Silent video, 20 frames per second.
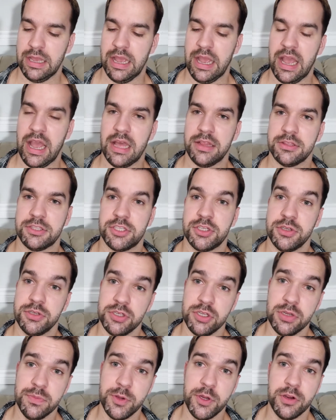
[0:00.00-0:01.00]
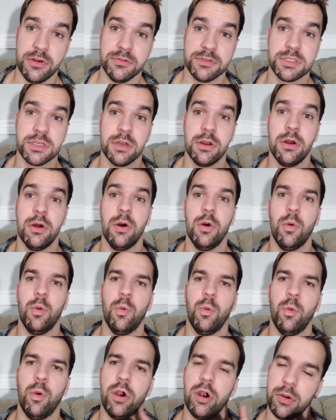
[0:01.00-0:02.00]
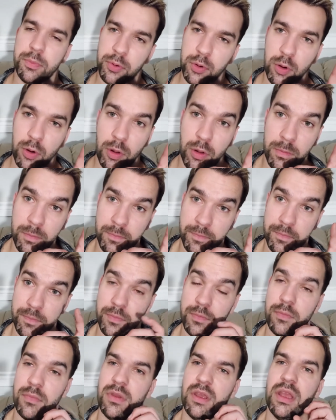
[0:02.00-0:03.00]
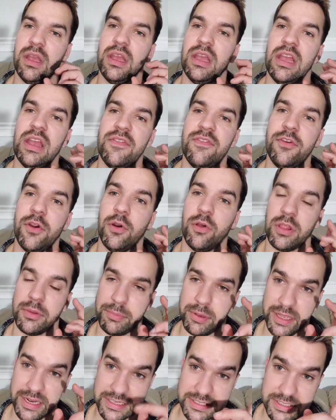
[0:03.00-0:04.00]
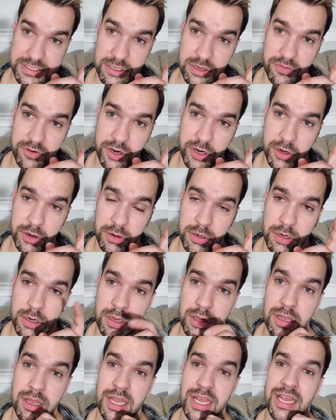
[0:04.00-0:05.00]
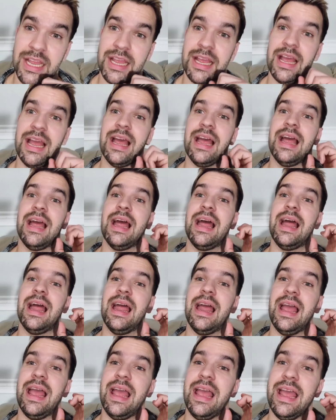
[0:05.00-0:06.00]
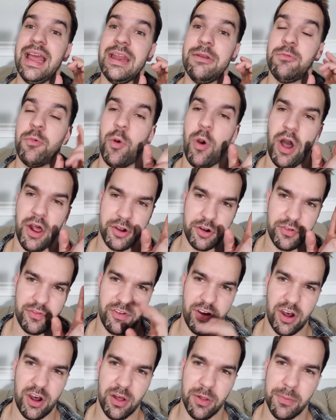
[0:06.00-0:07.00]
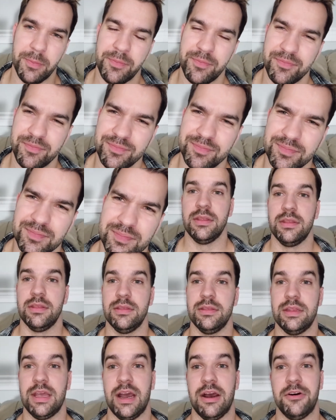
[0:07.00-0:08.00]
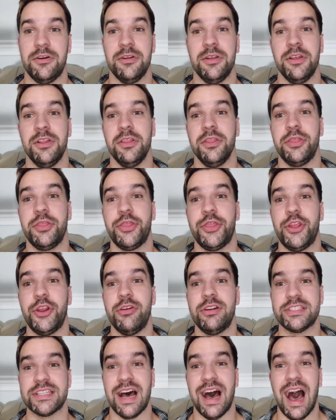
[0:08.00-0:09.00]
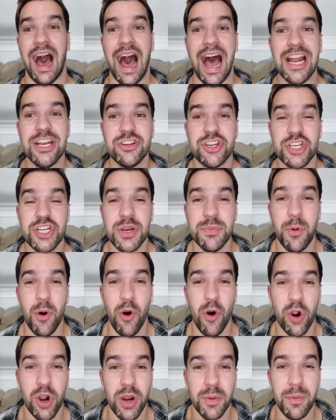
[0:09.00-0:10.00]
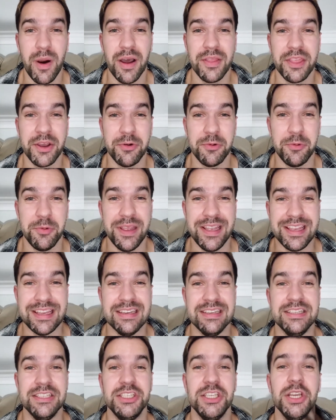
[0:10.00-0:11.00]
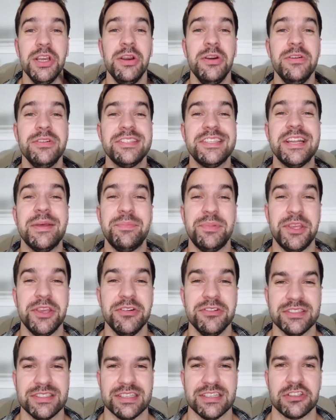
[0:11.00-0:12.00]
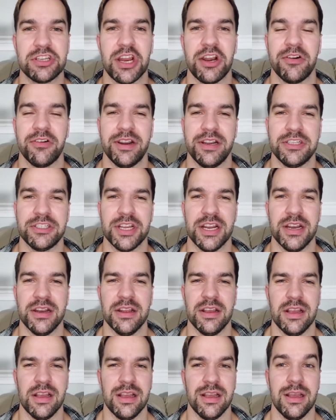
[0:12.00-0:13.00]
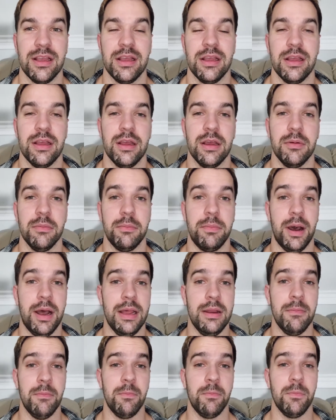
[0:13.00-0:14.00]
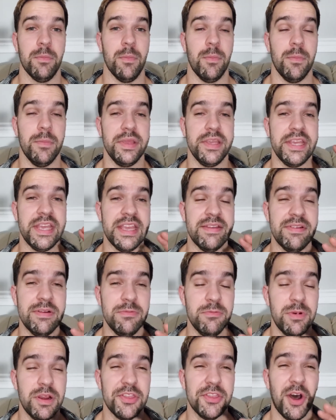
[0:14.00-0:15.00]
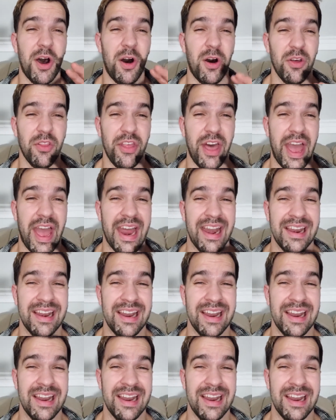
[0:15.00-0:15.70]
and 2 new moves, Whirlpool, if you're only playing Silver, and Waterfall. Now, there is 100 new Pokemon that we can use and abuse in this generation. But, even with all that,